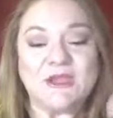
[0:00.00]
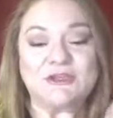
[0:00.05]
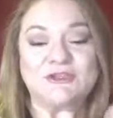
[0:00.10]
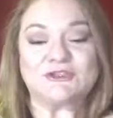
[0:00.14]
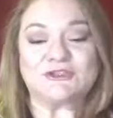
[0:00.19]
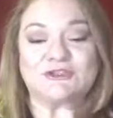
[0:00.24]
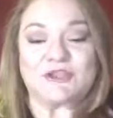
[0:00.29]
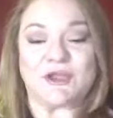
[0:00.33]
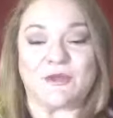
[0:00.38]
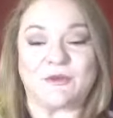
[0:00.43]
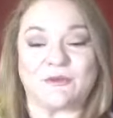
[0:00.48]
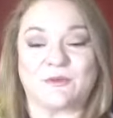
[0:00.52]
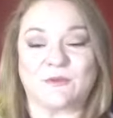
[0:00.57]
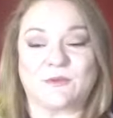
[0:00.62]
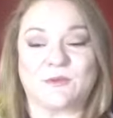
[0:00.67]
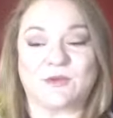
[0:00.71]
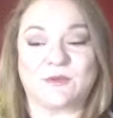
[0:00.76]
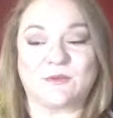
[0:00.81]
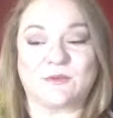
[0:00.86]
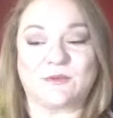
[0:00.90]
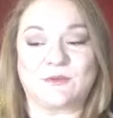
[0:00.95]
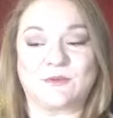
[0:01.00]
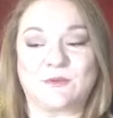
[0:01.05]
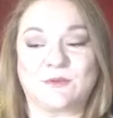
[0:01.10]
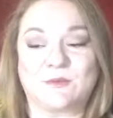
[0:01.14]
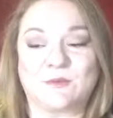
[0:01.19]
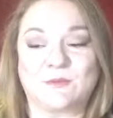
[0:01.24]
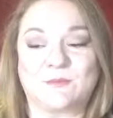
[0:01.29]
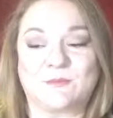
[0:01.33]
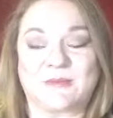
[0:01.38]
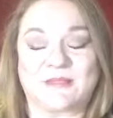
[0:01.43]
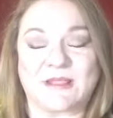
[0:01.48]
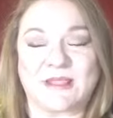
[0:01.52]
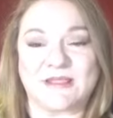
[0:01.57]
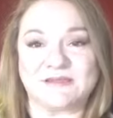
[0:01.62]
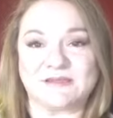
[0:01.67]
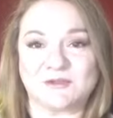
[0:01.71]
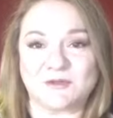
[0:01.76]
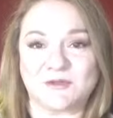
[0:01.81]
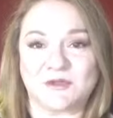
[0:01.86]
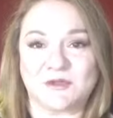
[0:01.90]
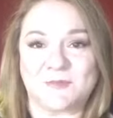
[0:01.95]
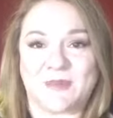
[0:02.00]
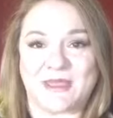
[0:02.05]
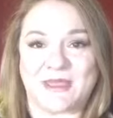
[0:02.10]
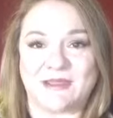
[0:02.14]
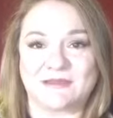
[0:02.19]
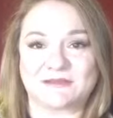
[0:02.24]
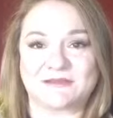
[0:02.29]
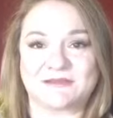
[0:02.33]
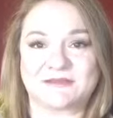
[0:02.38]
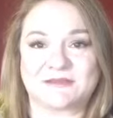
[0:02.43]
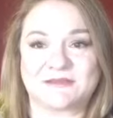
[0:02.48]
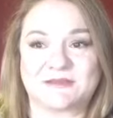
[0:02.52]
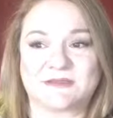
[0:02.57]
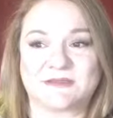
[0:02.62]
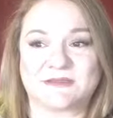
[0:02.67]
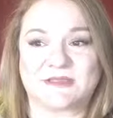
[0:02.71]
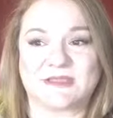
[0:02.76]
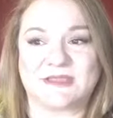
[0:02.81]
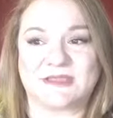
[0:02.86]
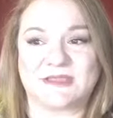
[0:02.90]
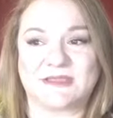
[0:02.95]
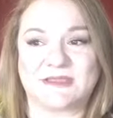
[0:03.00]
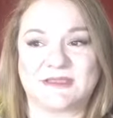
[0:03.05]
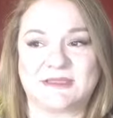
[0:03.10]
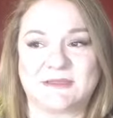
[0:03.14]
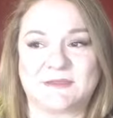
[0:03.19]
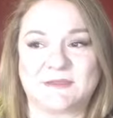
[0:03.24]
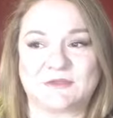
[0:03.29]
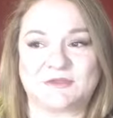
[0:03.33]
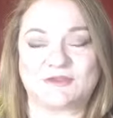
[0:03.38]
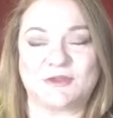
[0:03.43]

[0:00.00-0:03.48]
So, but let's talk about the